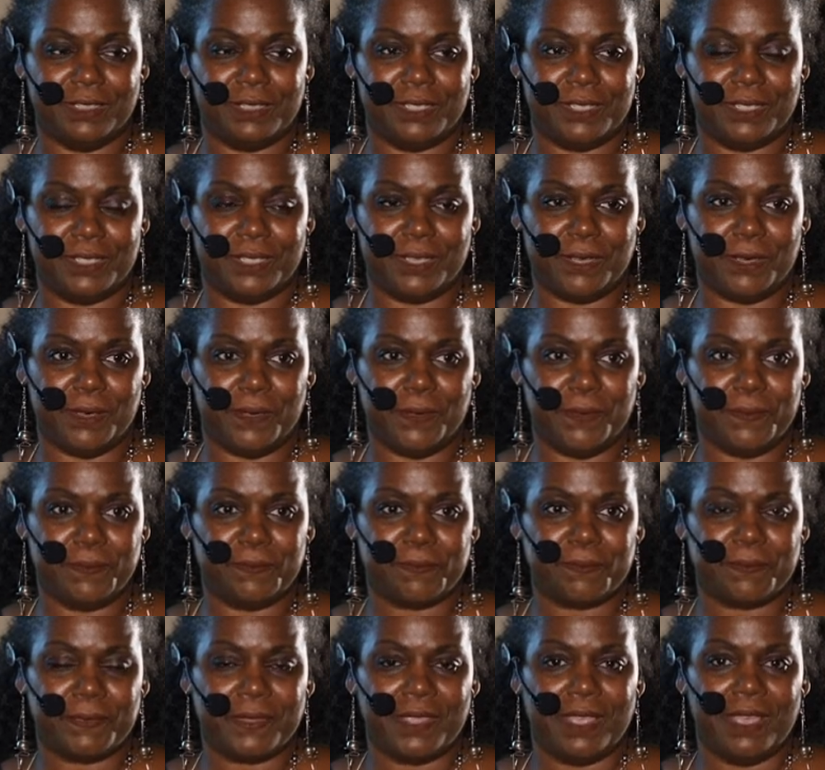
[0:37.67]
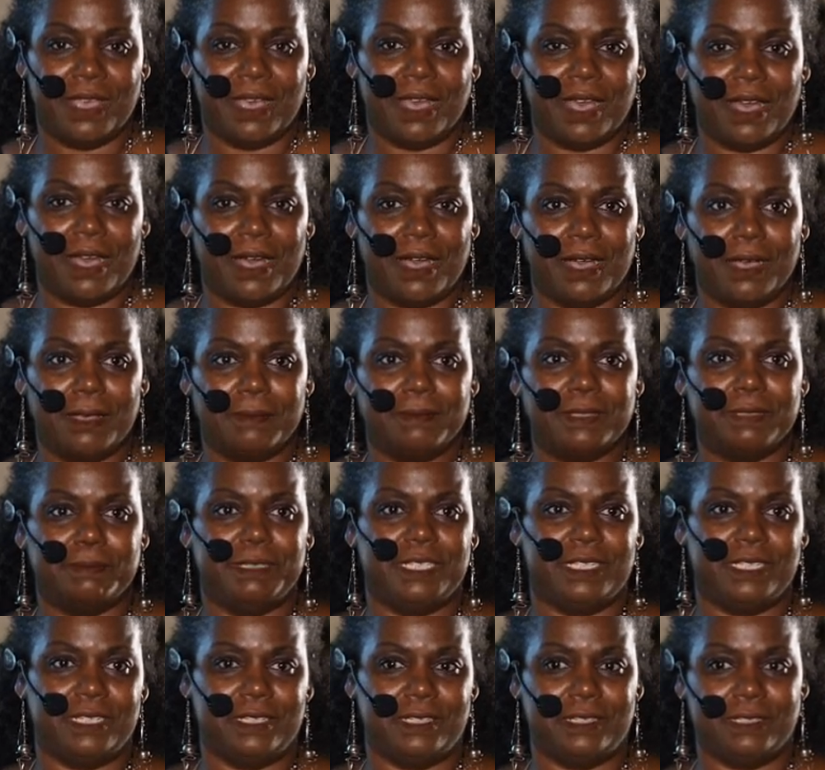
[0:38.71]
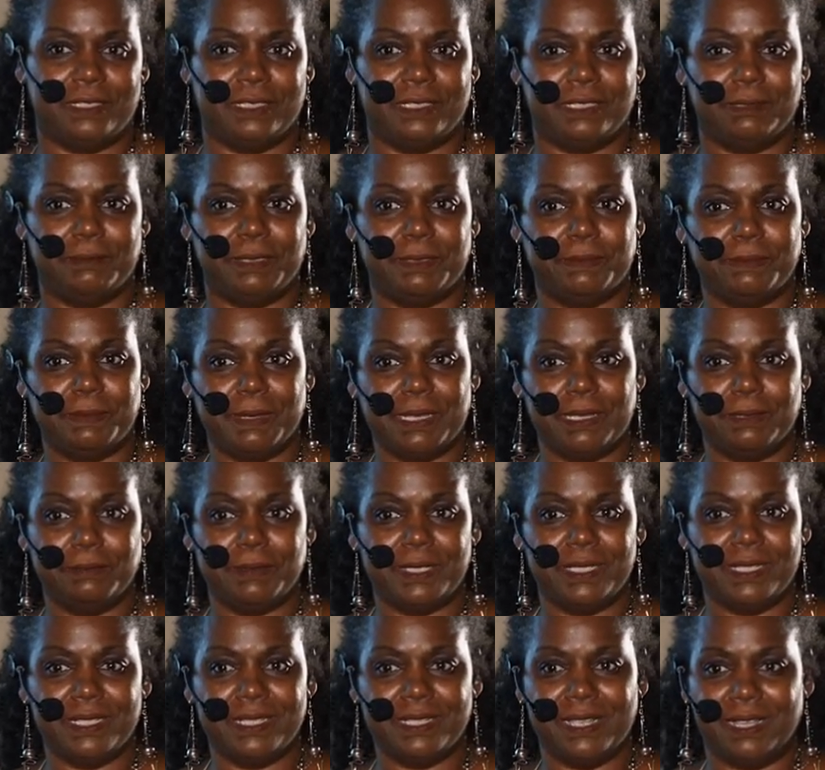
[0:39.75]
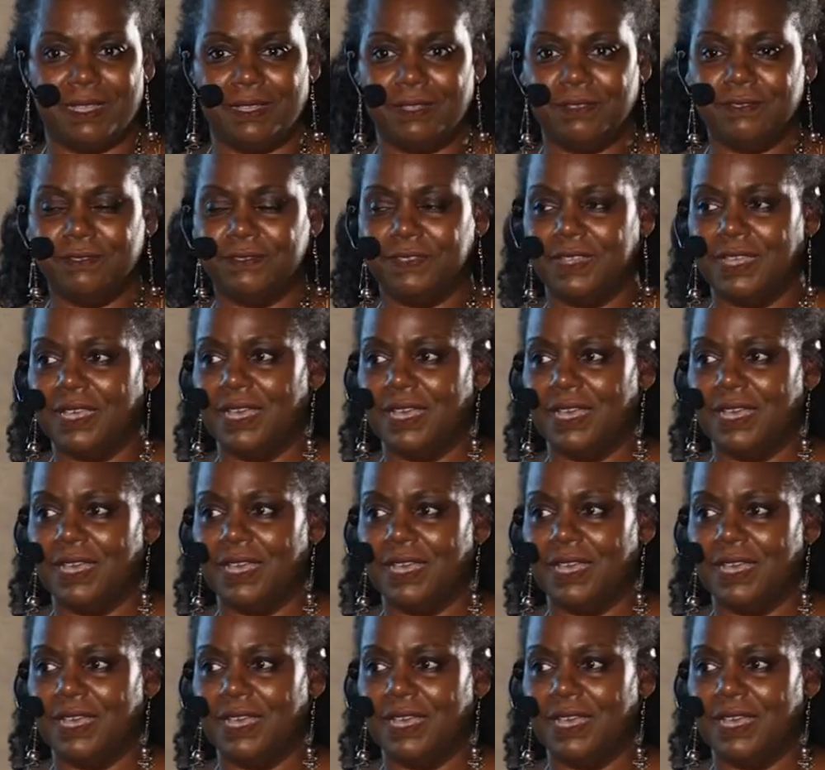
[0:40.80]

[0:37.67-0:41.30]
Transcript: So um, let me tell you a little bit about myself.